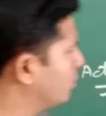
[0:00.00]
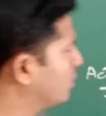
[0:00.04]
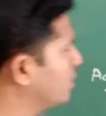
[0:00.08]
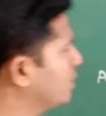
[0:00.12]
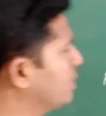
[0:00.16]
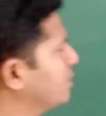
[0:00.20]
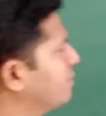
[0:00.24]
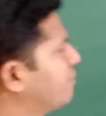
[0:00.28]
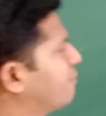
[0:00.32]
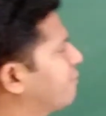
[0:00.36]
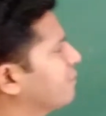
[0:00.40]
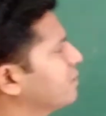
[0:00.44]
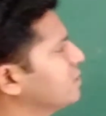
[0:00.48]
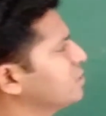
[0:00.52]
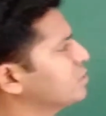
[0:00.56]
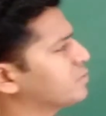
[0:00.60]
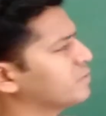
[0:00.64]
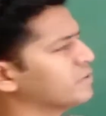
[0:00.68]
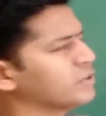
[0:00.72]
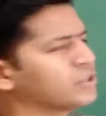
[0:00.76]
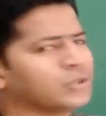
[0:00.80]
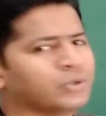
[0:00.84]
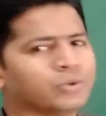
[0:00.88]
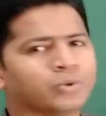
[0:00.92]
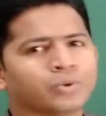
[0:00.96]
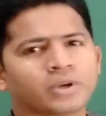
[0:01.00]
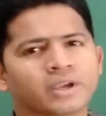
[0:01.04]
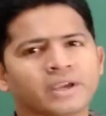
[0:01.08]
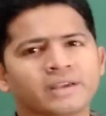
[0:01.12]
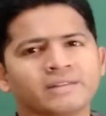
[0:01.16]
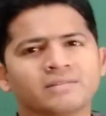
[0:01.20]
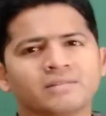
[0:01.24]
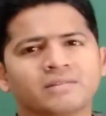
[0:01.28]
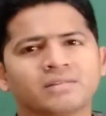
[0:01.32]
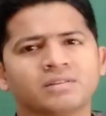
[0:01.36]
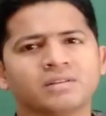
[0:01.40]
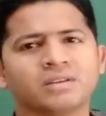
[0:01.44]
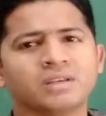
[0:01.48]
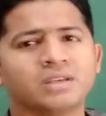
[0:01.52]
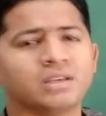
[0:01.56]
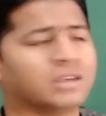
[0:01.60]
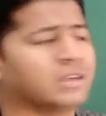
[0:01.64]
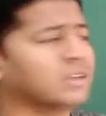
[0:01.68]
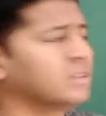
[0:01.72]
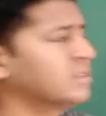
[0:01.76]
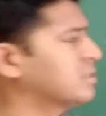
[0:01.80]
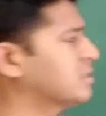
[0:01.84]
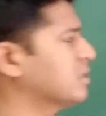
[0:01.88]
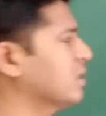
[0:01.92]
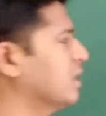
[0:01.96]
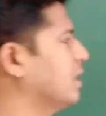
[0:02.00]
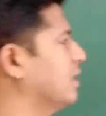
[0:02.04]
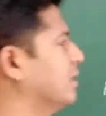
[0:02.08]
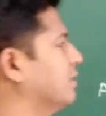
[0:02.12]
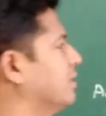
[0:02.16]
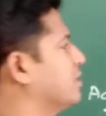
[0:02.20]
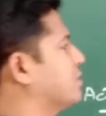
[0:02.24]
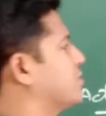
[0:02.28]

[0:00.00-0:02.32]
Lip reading: The difference which you can see is the